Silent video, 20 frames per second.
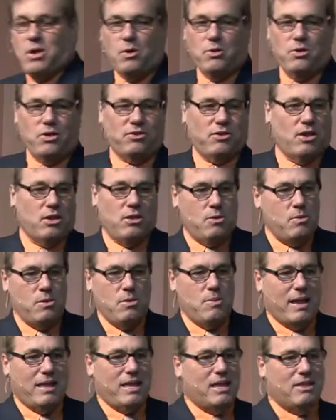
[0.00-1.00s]
know, just you
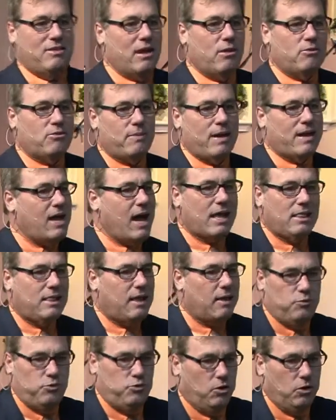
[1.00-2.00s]
might need to tell somebody God
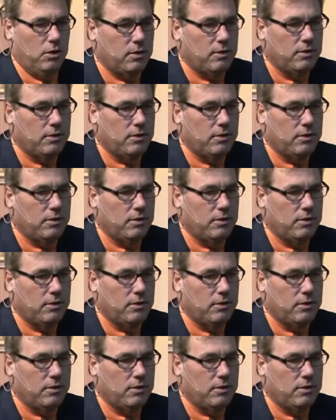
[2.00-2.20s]
loves you.